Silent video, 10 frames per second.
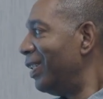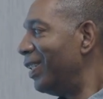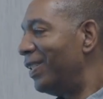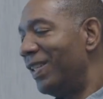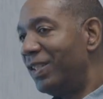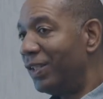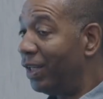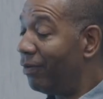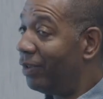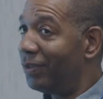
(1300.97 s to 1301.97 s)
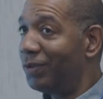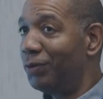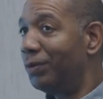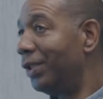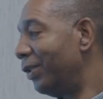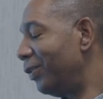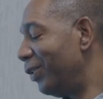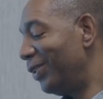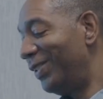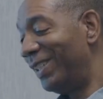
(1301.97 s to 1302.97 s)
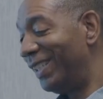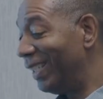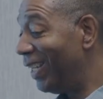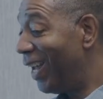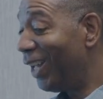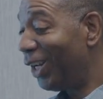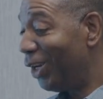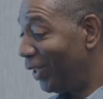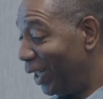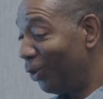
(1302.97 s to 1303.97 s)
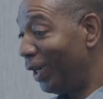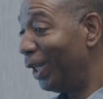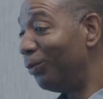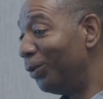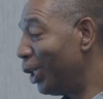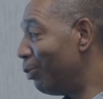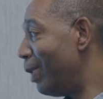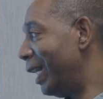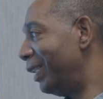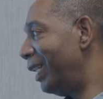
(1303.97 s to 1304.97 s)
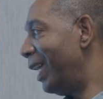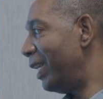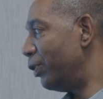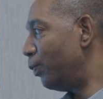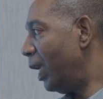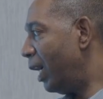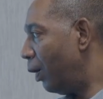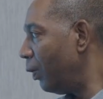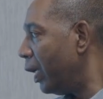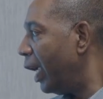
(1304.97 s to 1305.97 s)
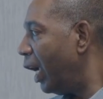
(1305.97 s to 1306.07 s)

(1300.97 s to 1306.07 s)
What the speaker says: The sensitivity of stool cultures, not all that great. We'll get back to that as well.